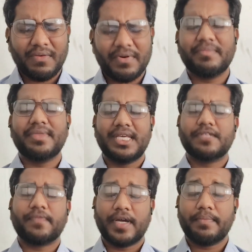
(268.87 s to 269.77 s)
from
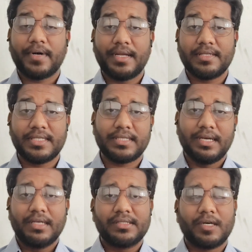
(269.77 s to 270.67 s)
these five policies,
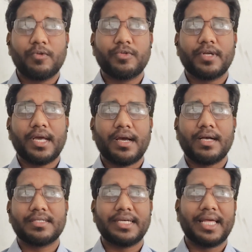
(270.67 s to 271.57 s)
South Korea
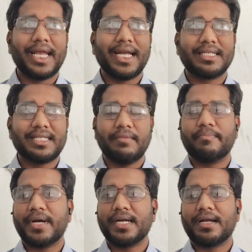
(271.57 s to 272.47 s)
has the greatest
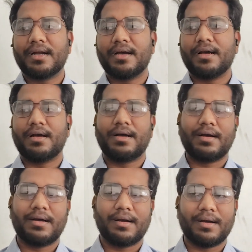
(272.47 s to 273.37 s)
impact
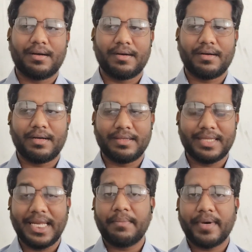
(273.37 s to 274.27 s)

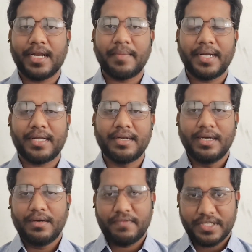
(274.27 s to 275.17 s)
on three
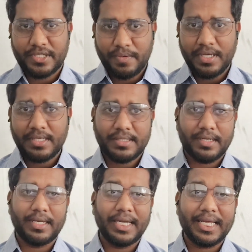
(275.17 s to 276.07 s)
parameters. First one is
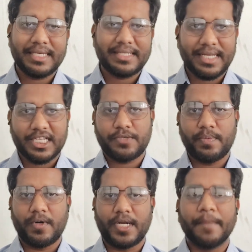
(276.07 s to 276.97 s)
increased
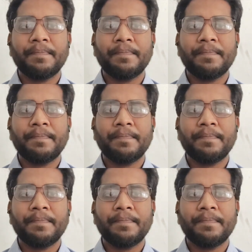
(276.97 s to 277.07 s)
export.